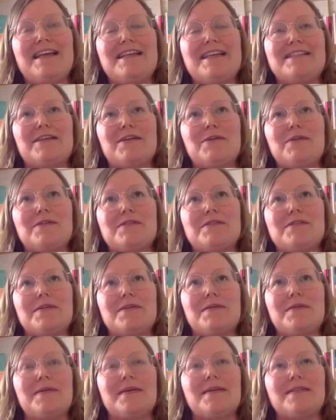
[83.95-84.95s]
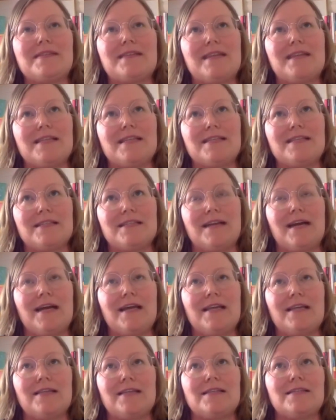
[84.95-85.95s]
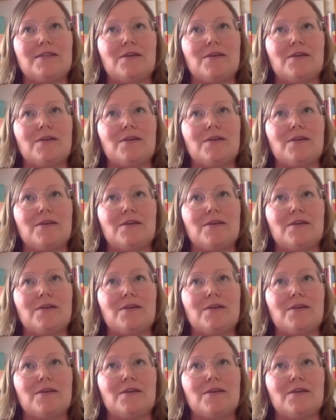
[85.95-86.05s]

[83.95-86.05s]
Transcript: So it's an island.